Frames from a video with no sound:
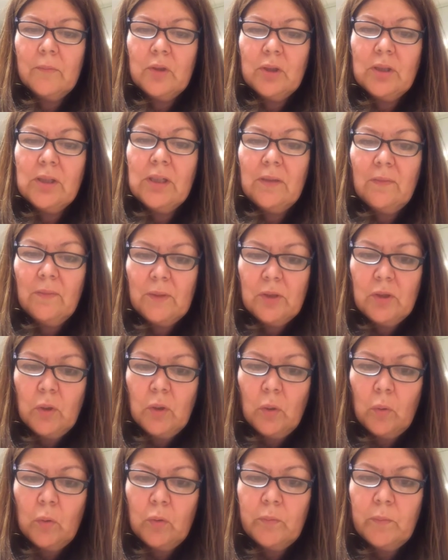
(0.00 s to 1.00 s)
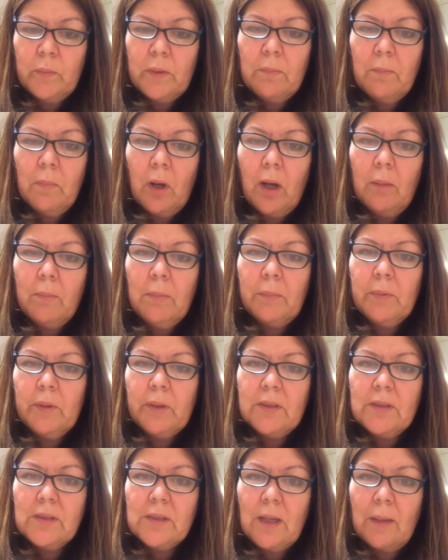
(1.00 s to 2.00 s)
even told me, Mom, I'm
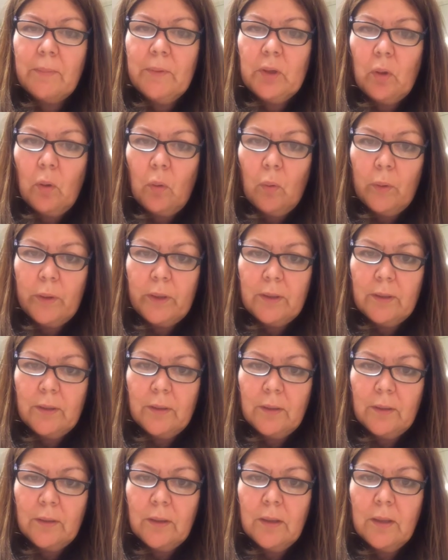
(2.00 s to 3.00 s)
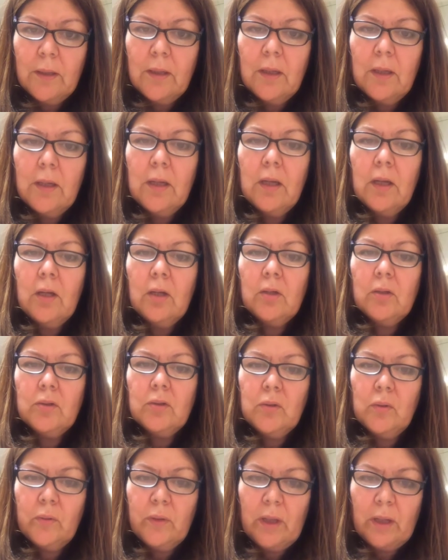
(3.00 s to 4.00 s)
gonna stop going
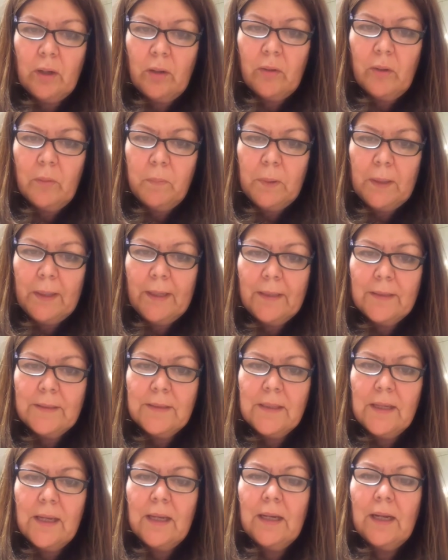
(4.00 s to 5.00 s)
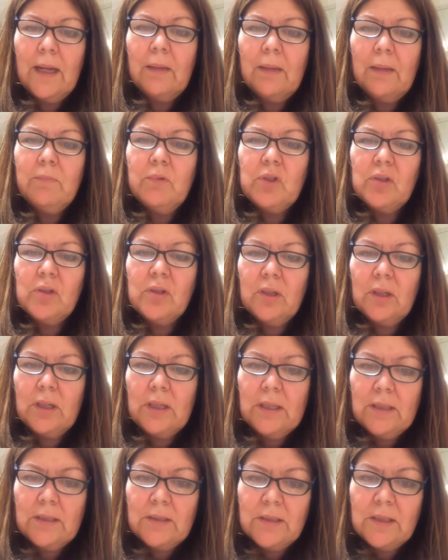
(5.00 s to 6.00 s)
to that other place, and I'm just gonna
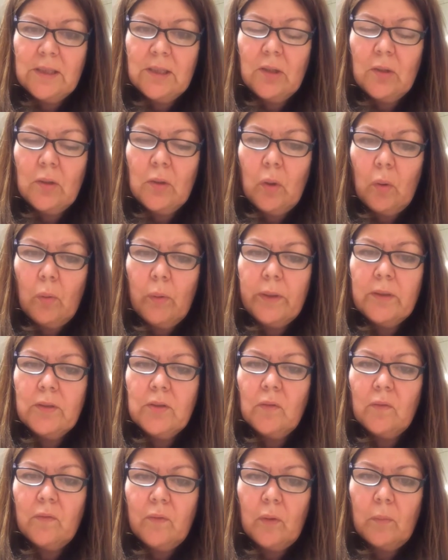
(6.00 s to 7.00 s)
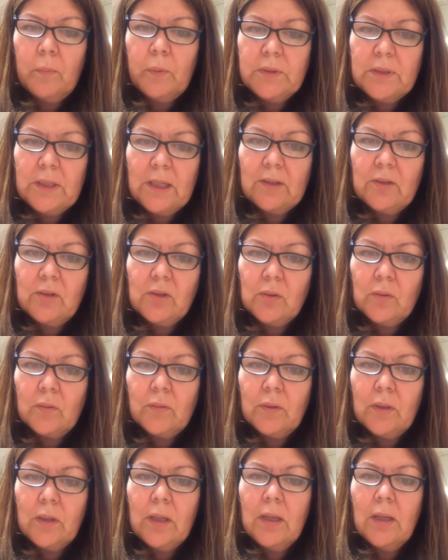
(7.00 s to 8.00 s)
continue going to full
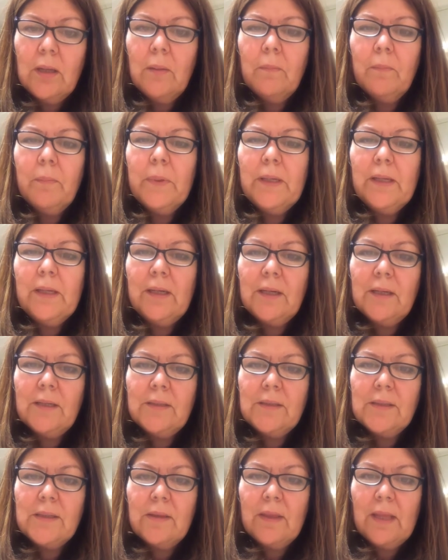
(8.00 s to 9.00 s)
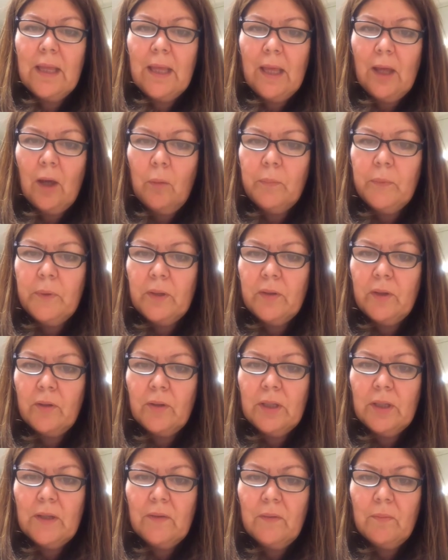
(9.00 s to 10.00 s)
potential, because the help that they're
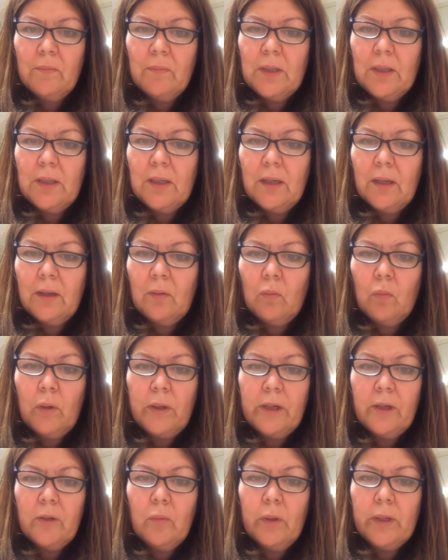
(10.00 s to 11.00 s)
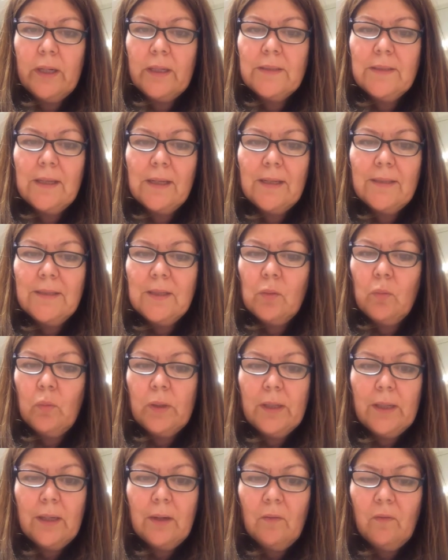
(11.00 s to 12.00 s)
giving me one-on-one. I said, listen, we
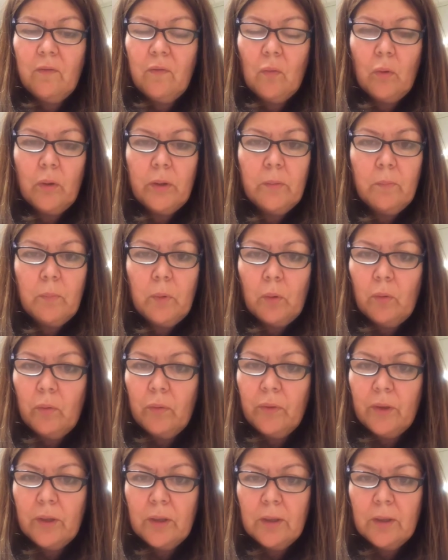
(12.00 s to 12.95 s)
can't afford both,